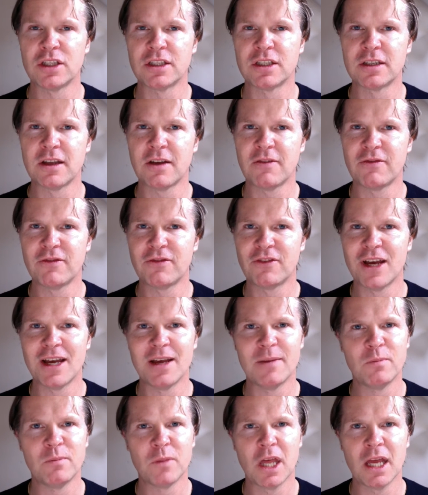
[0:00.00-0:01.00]
stuff
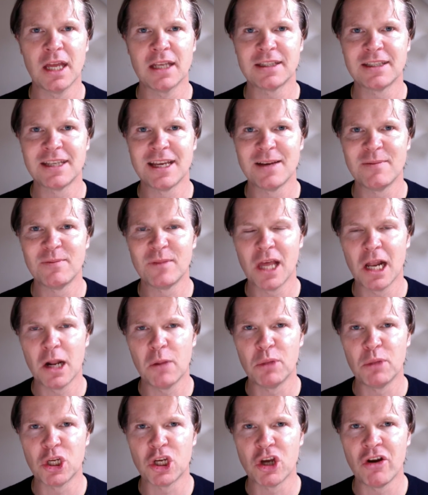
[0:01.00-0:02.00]
that I'll
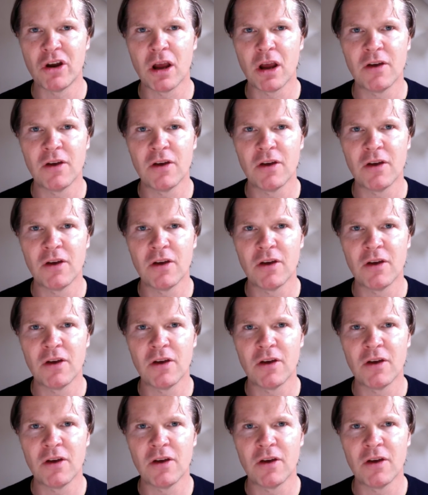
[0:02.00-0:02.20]
be sharing